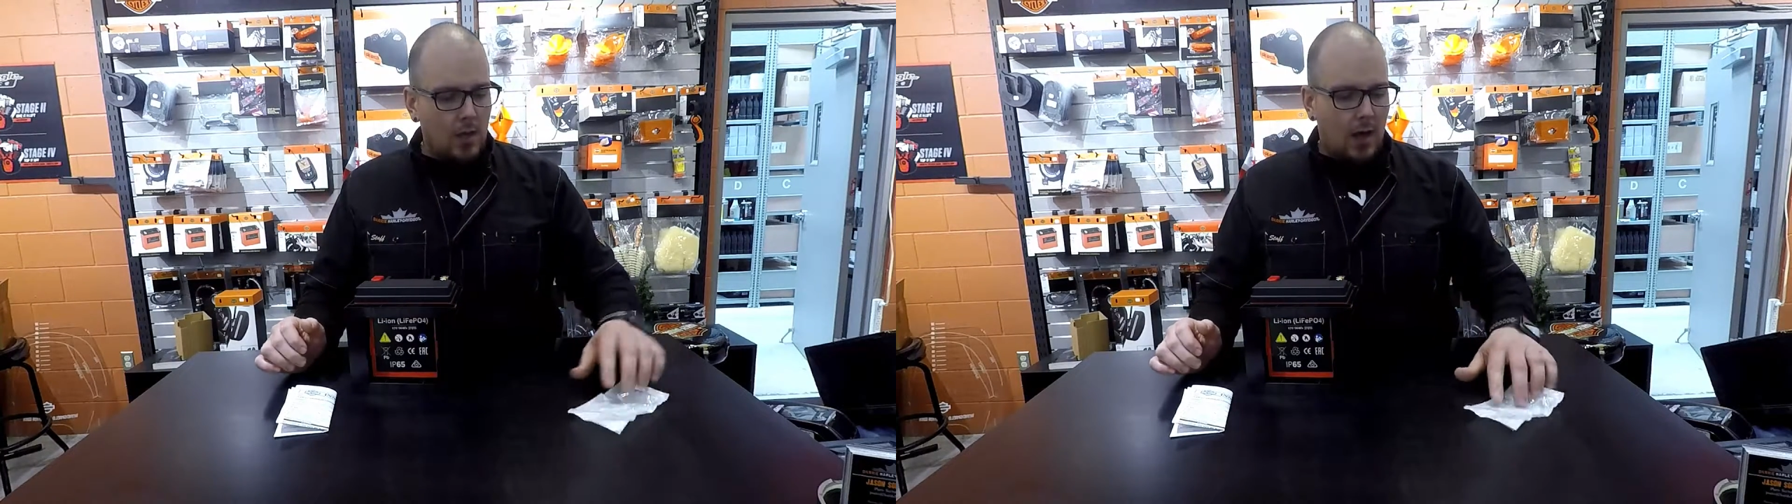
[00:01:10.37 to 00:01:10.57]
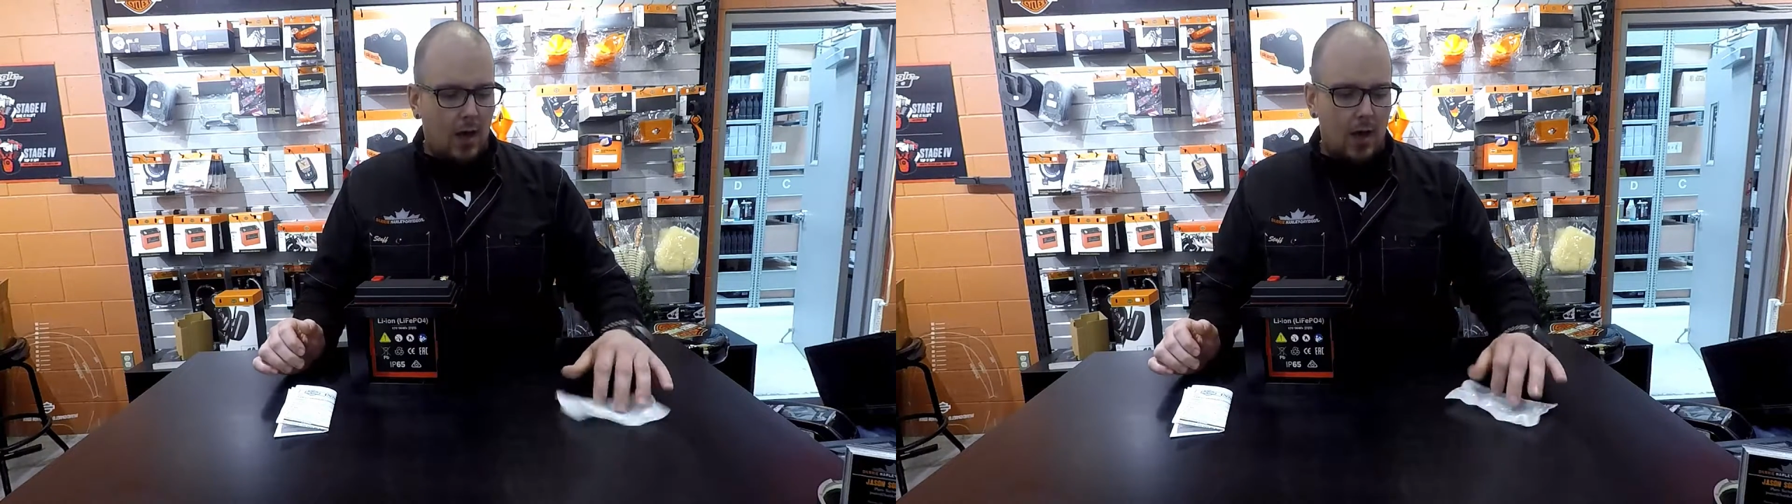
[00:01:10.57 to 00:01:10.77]

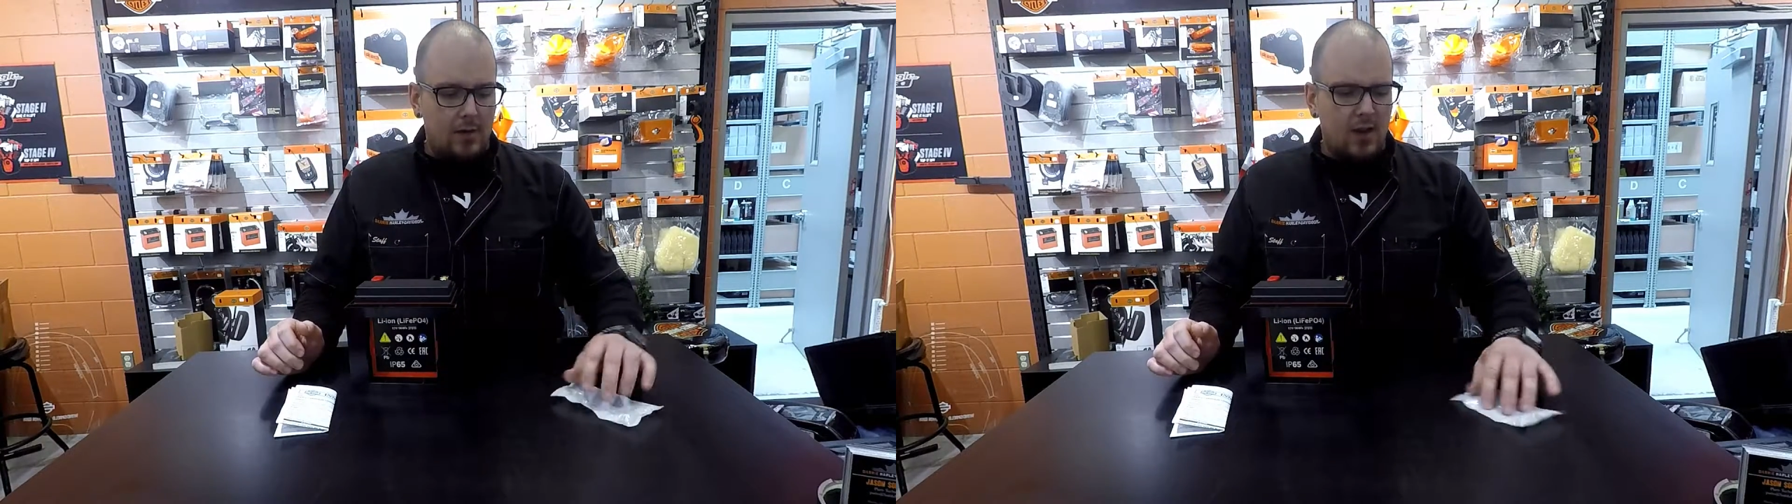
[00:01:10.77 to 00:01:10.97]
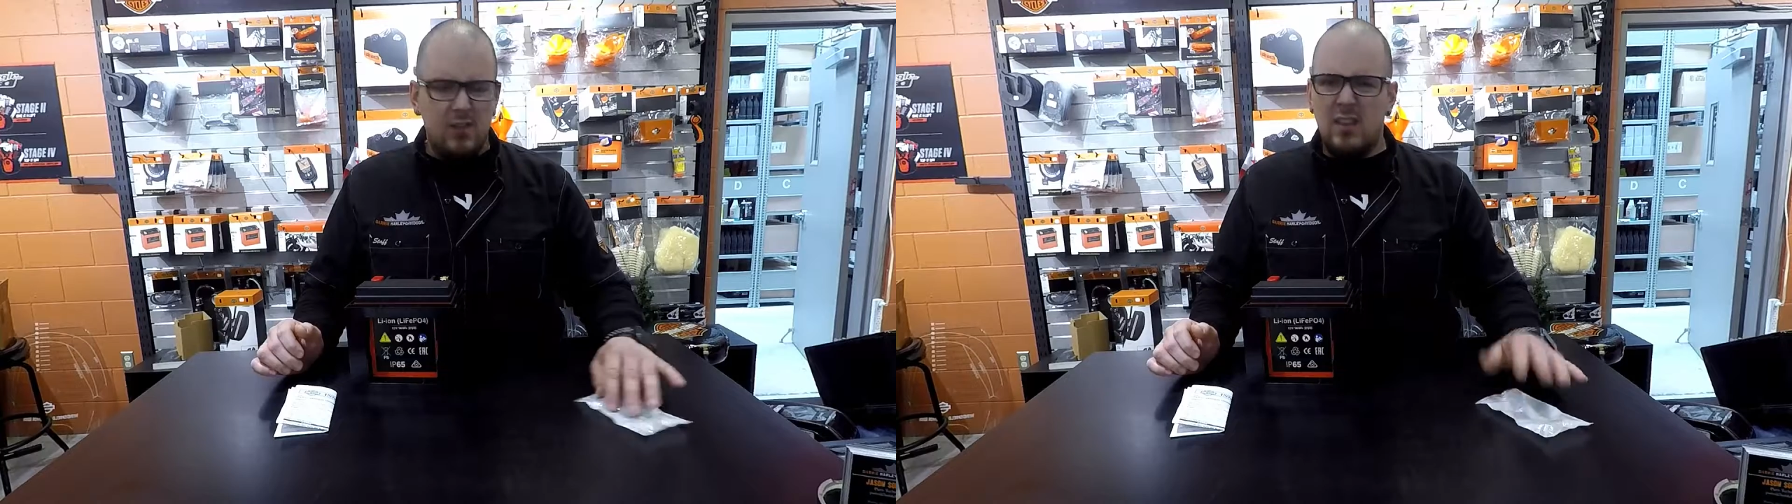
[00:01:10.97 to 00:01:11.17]
uh,
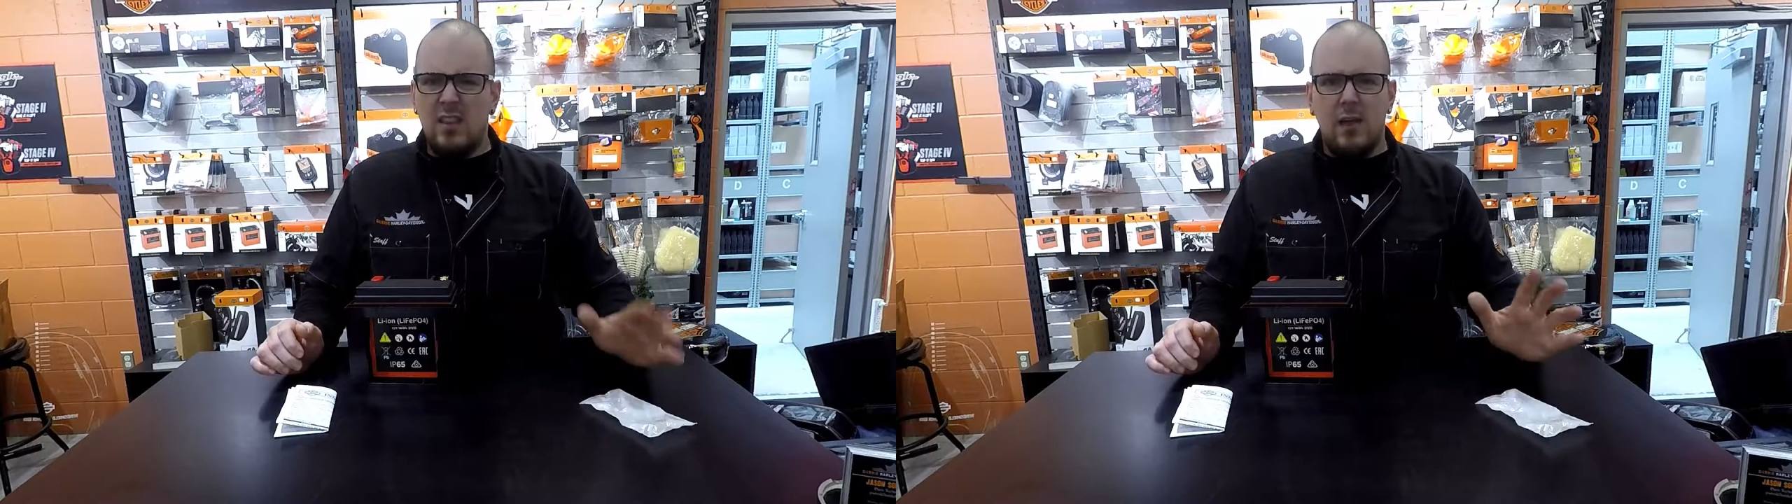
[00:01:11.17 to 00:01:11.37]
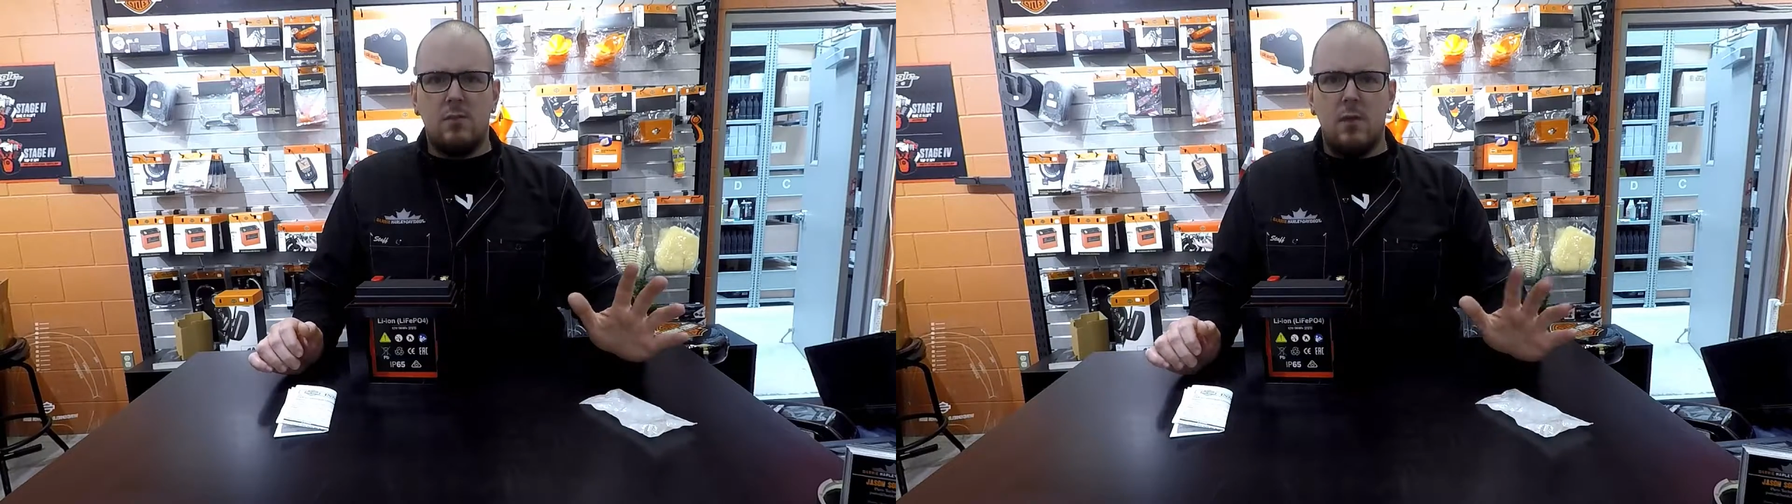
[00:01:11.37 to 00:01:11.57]
nothing
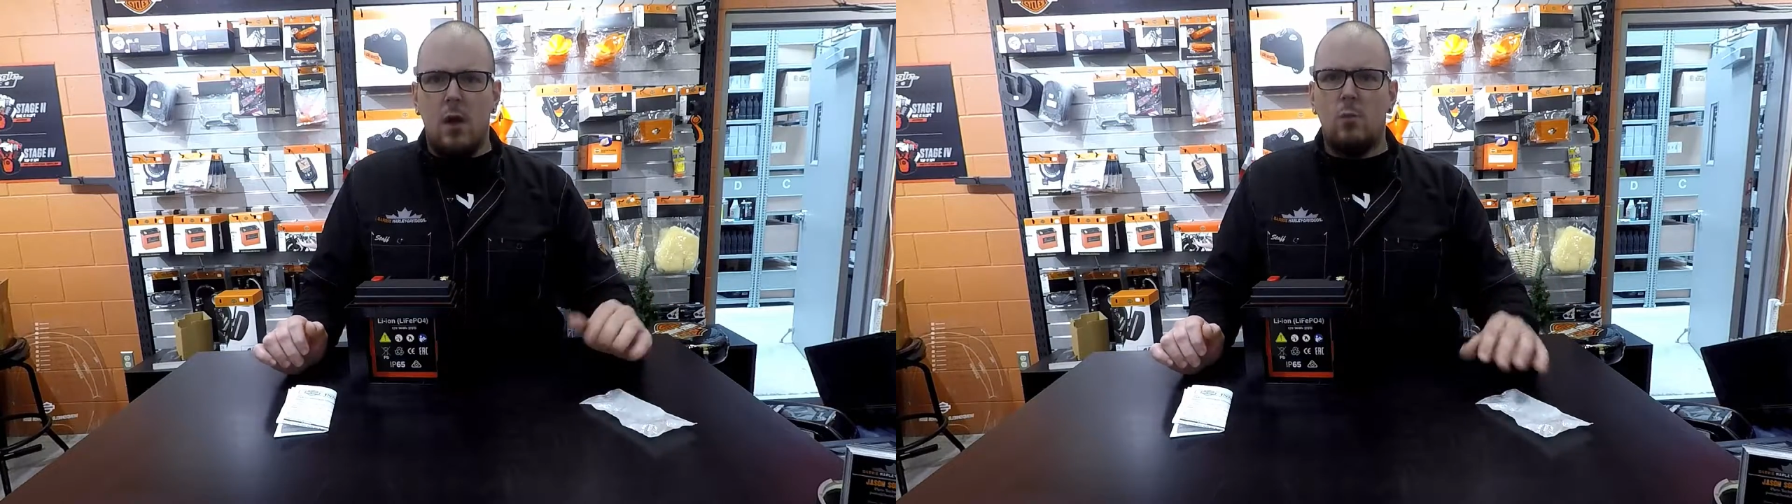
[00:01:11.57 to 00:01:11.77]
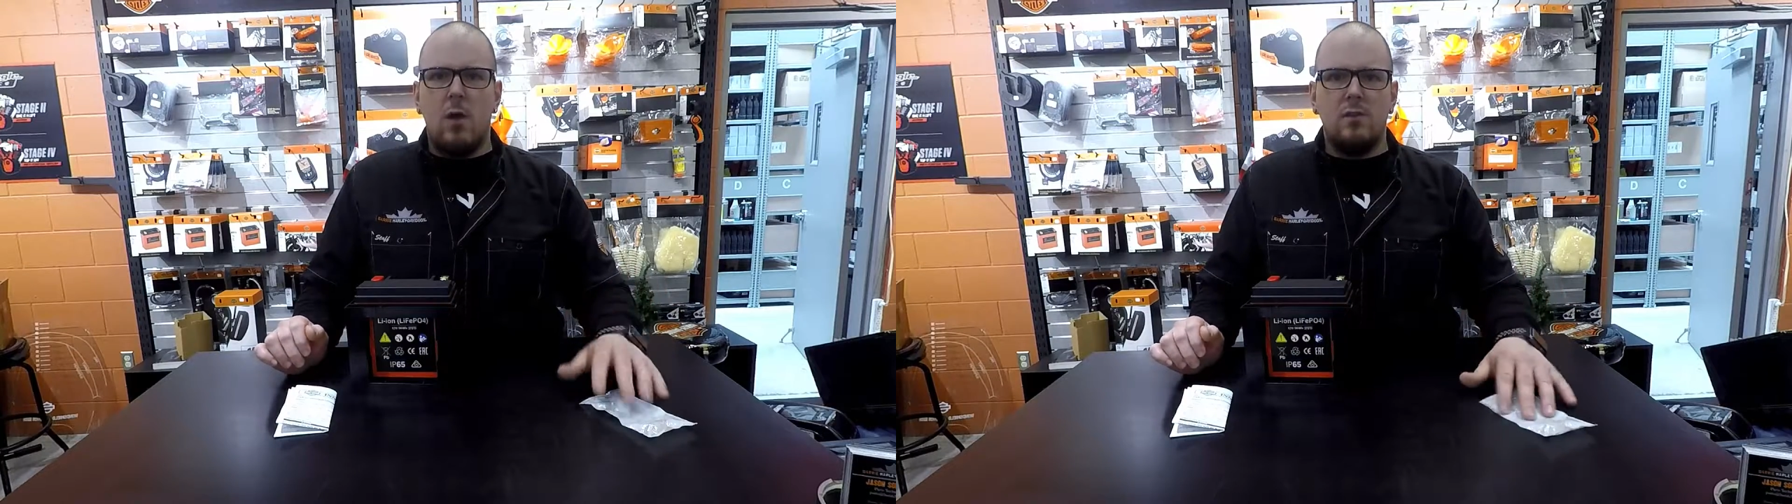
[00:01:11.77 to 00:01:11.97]
that's
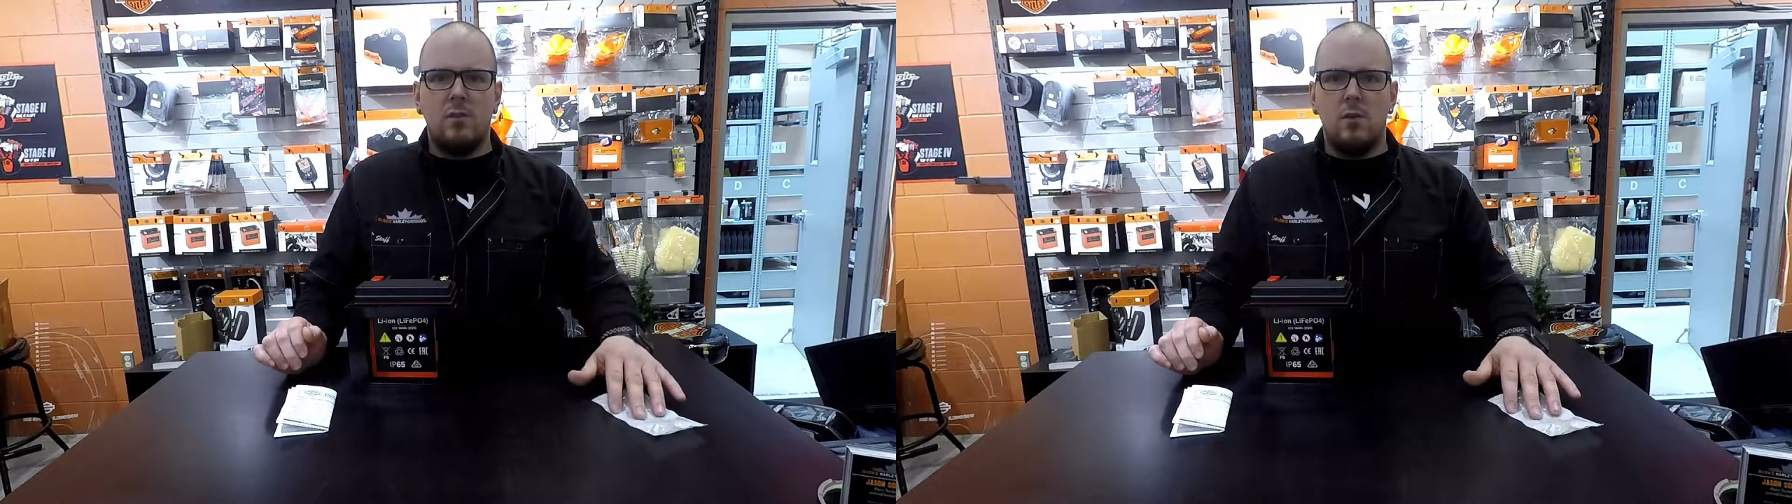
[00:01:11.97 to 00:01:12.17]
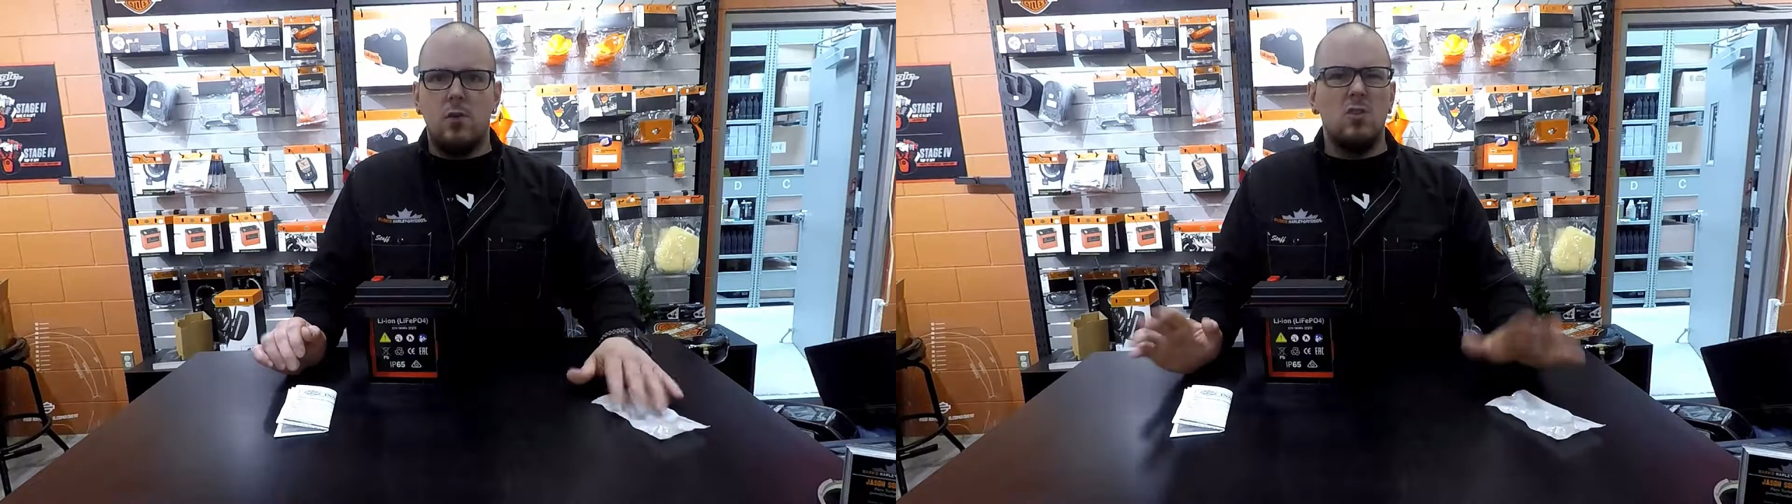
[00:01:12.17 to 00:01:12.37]
uh,
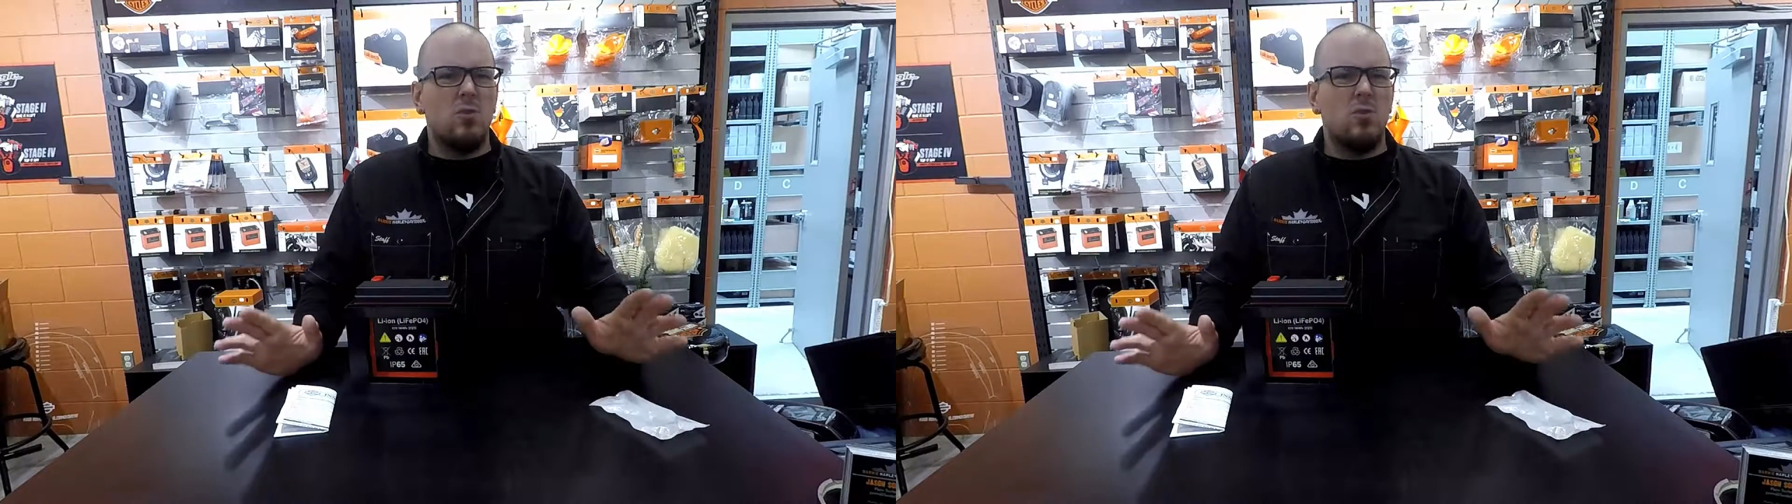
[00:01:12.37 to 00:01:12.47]
rusted or a little